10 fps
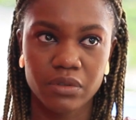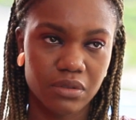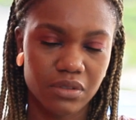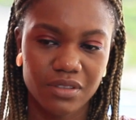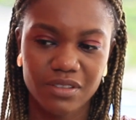
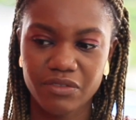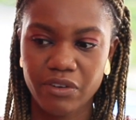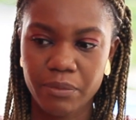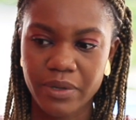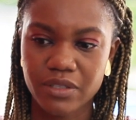want
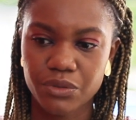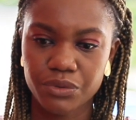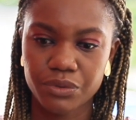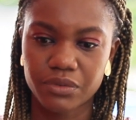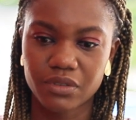Fermi
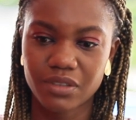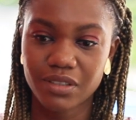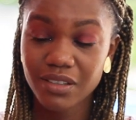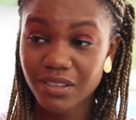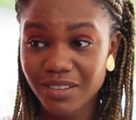to
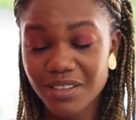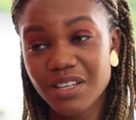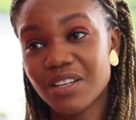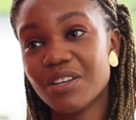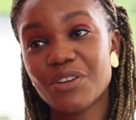
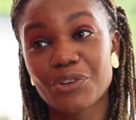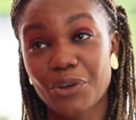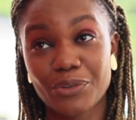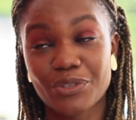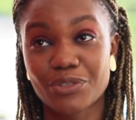
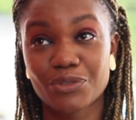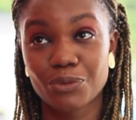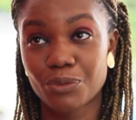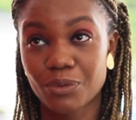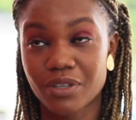go
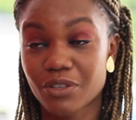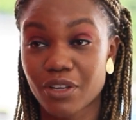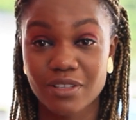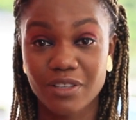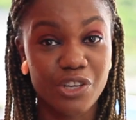
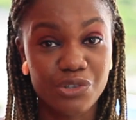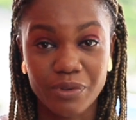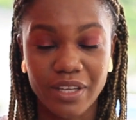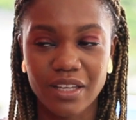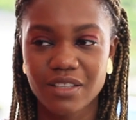to
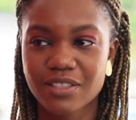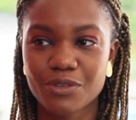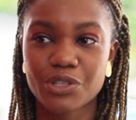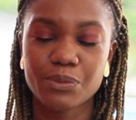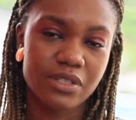nursery
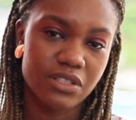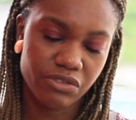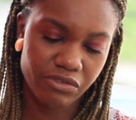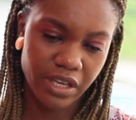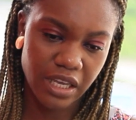till she was
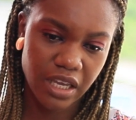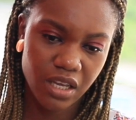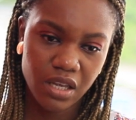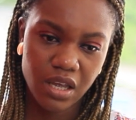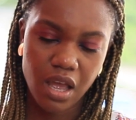3,
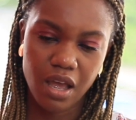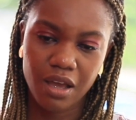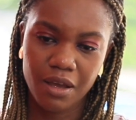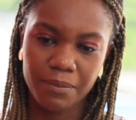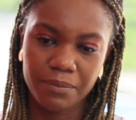
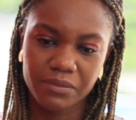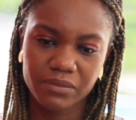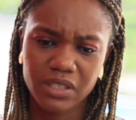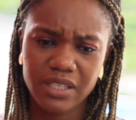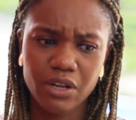
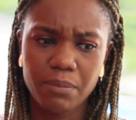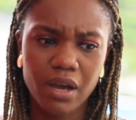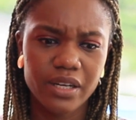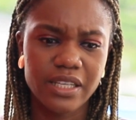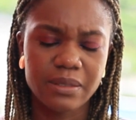because I know
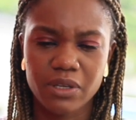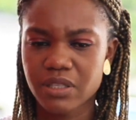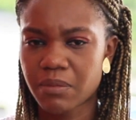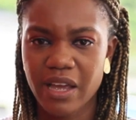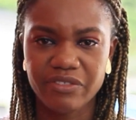partly it's
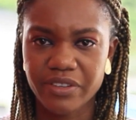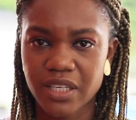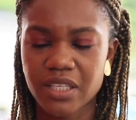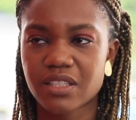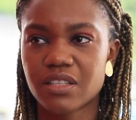because of my
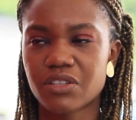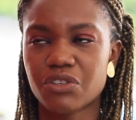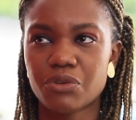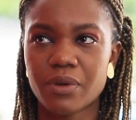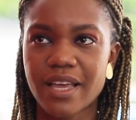fears.
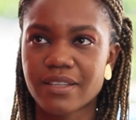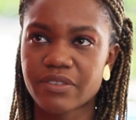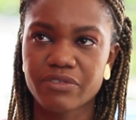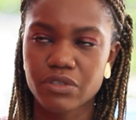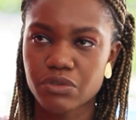You hear
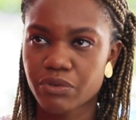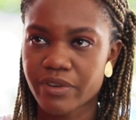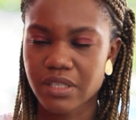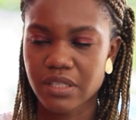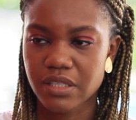different
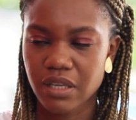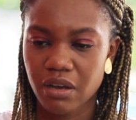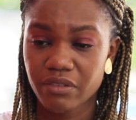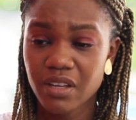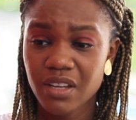stories and
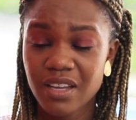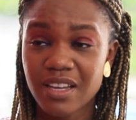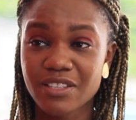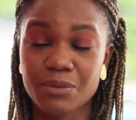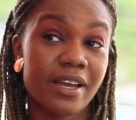stuff.
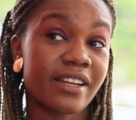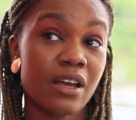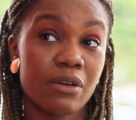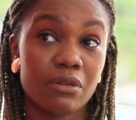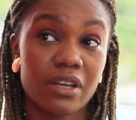So I'm
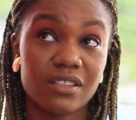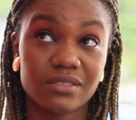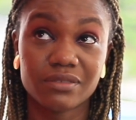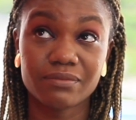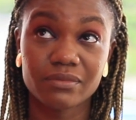
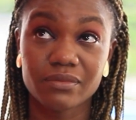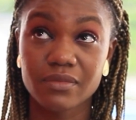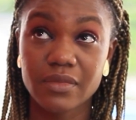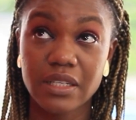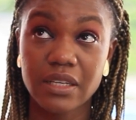
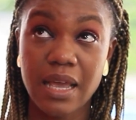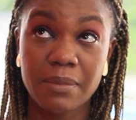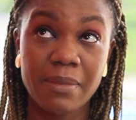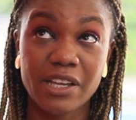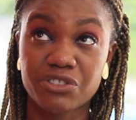
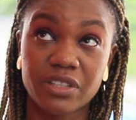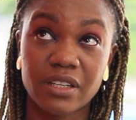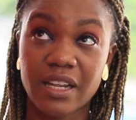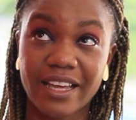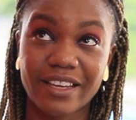
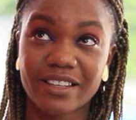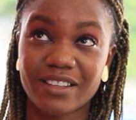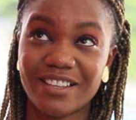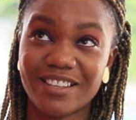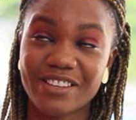imagining, like,
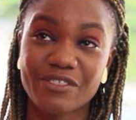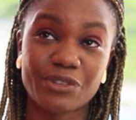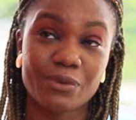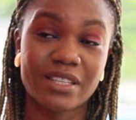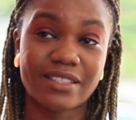if
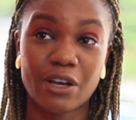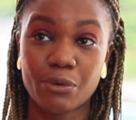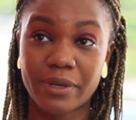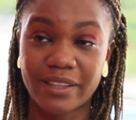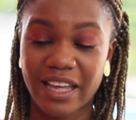she was to
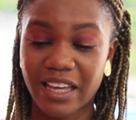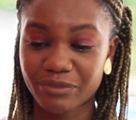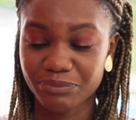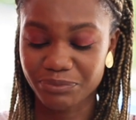tell me that.